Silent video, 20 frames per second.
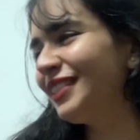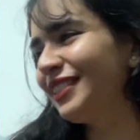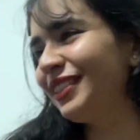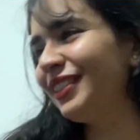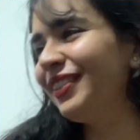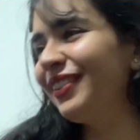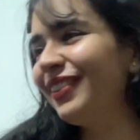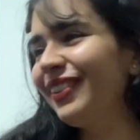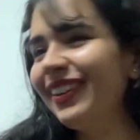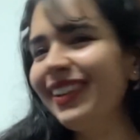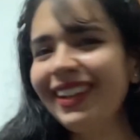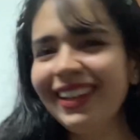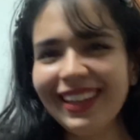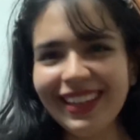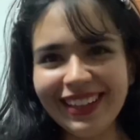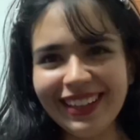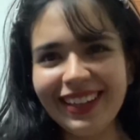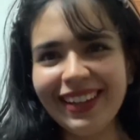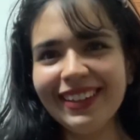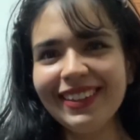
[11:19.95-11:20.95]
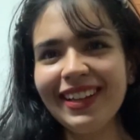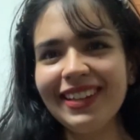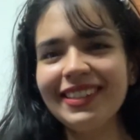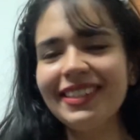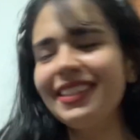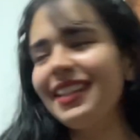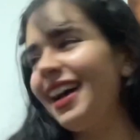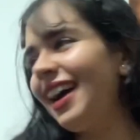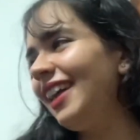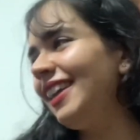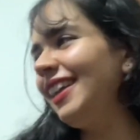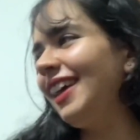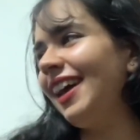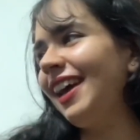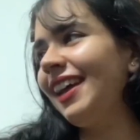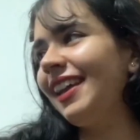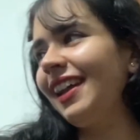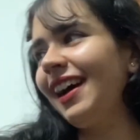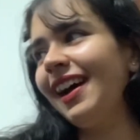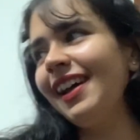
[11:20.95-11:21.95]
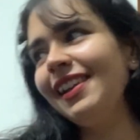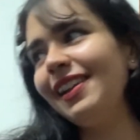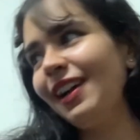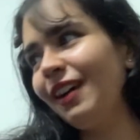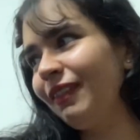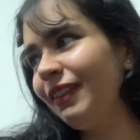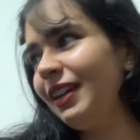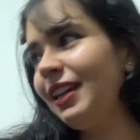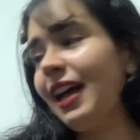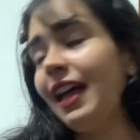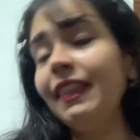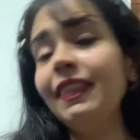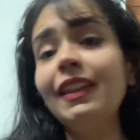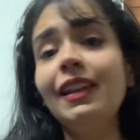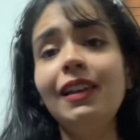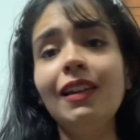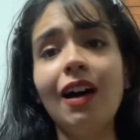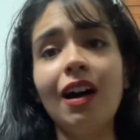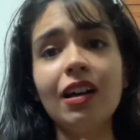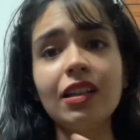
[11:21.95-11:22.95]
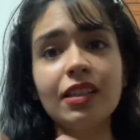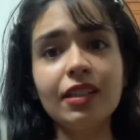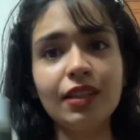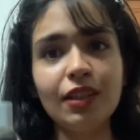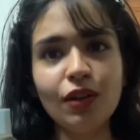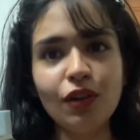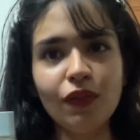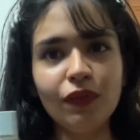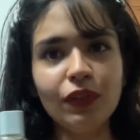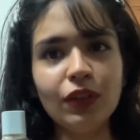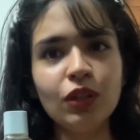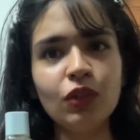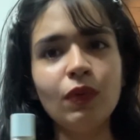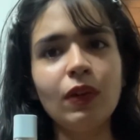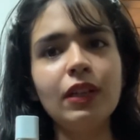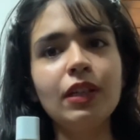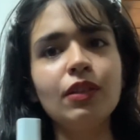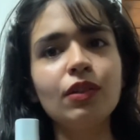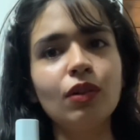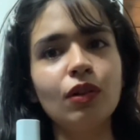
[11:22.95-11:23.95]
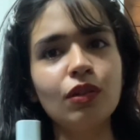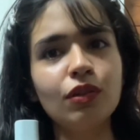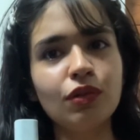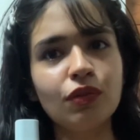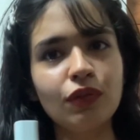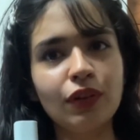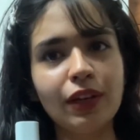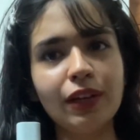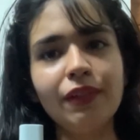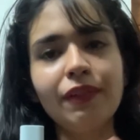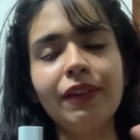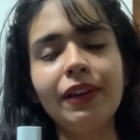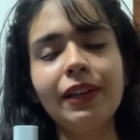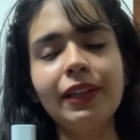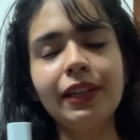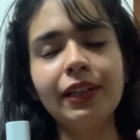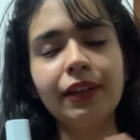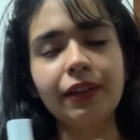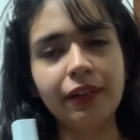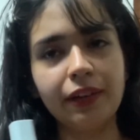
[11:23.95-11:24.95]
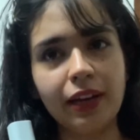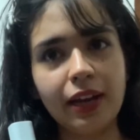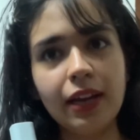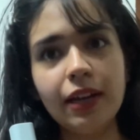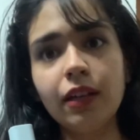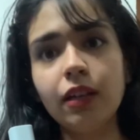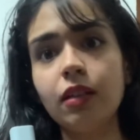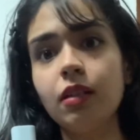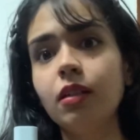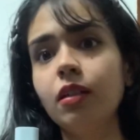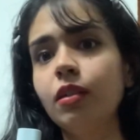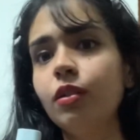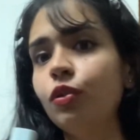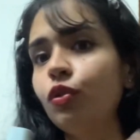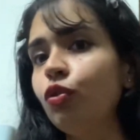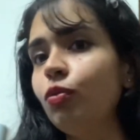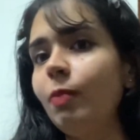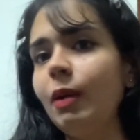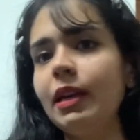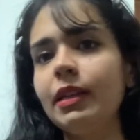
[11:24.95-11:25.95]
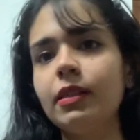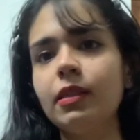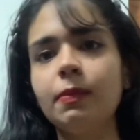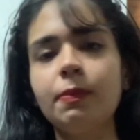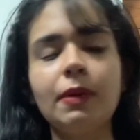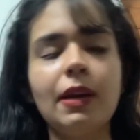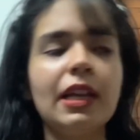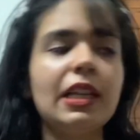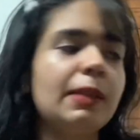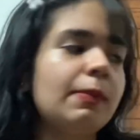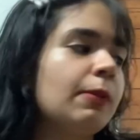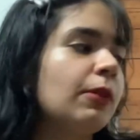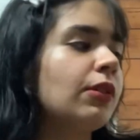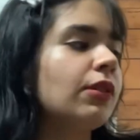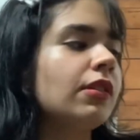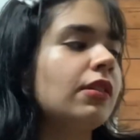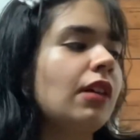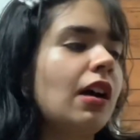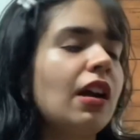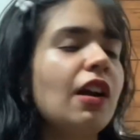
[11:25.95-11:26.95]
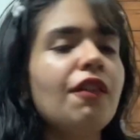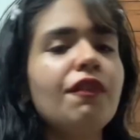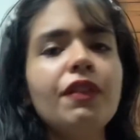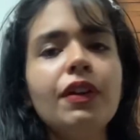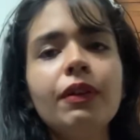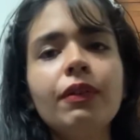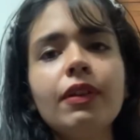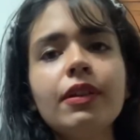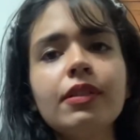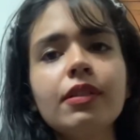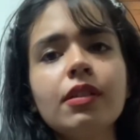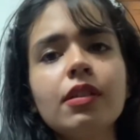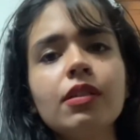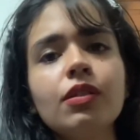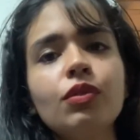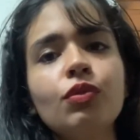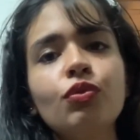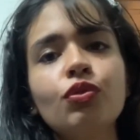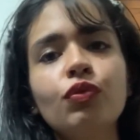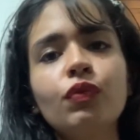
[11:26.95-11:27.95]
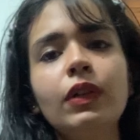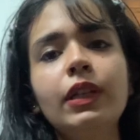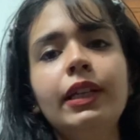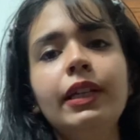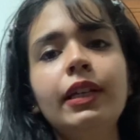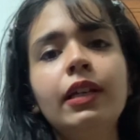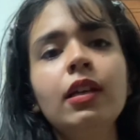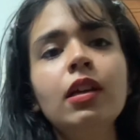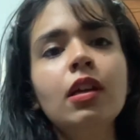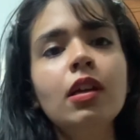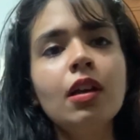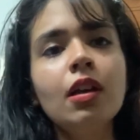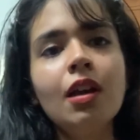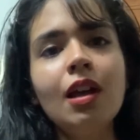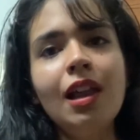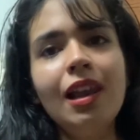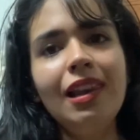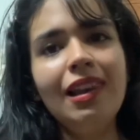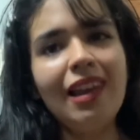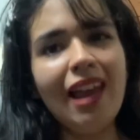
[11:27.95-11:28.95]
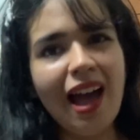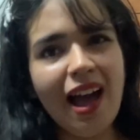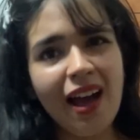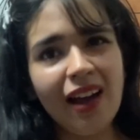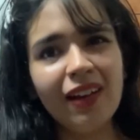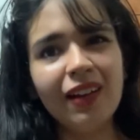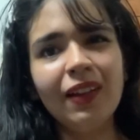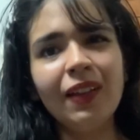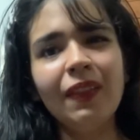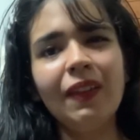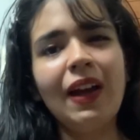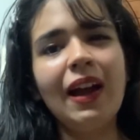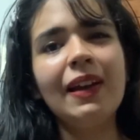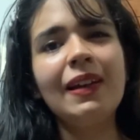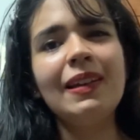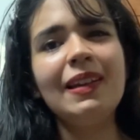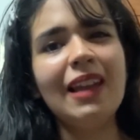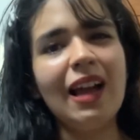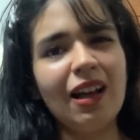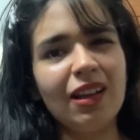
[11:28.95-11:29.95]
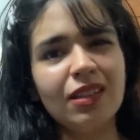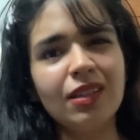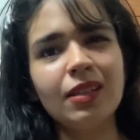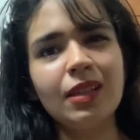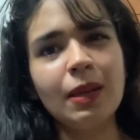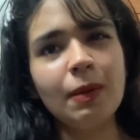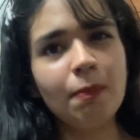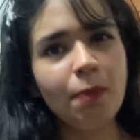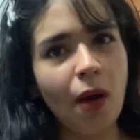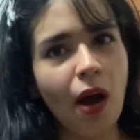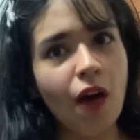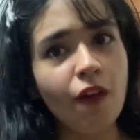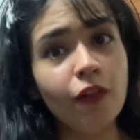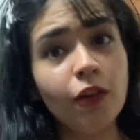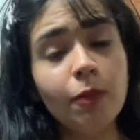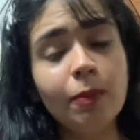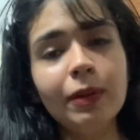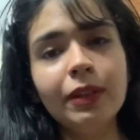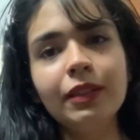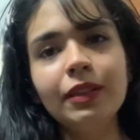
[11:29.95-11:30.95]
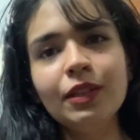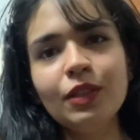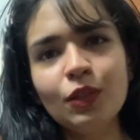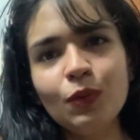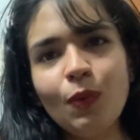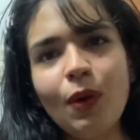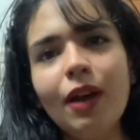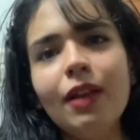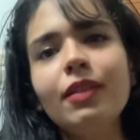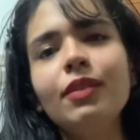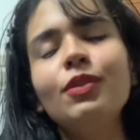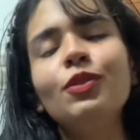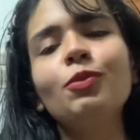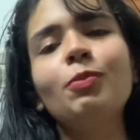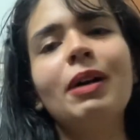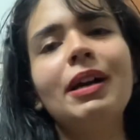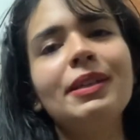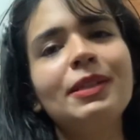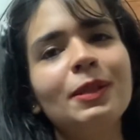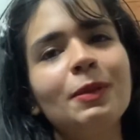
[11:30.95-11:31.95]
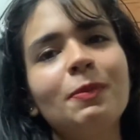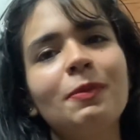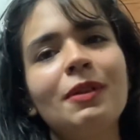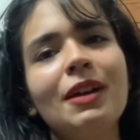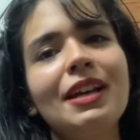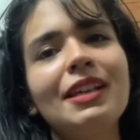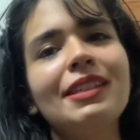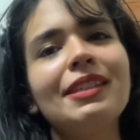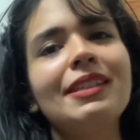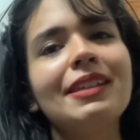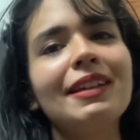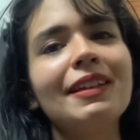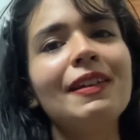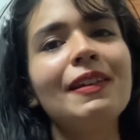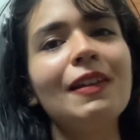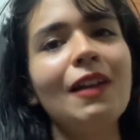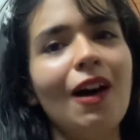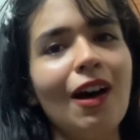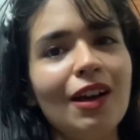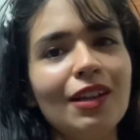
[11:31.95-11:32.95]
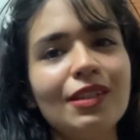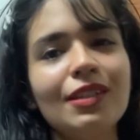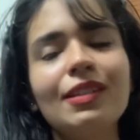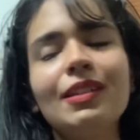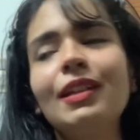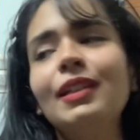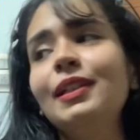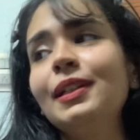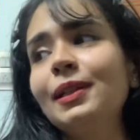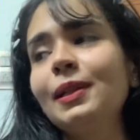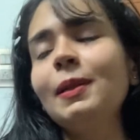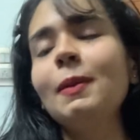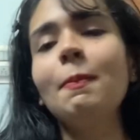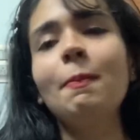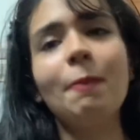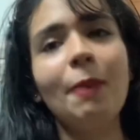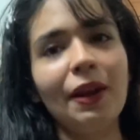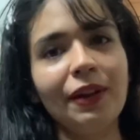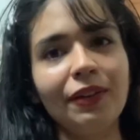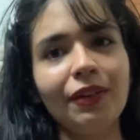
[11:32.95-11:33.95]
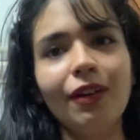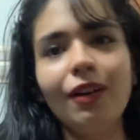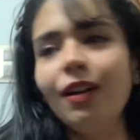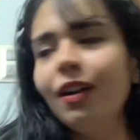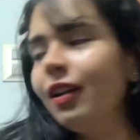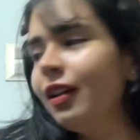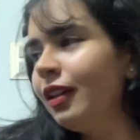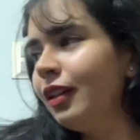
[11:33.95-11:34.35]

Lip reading: So yeah, that's that, and I love it. And the lasting of this one is also really great, to my surprise, because Zara fragrances usually lack that lasting power, but this one, to my surprise, did last a little better.